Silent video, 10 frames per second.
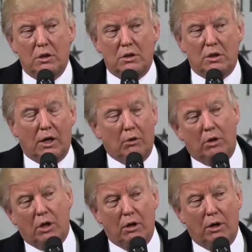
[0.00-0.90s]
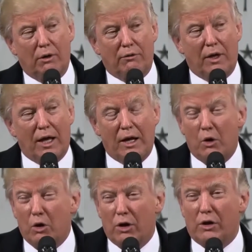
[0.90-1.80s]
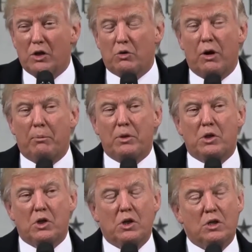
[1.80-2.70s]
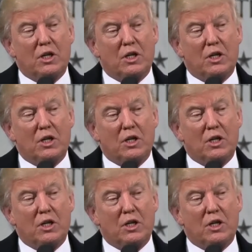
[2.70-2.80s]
and secretary of that and all of these great positions,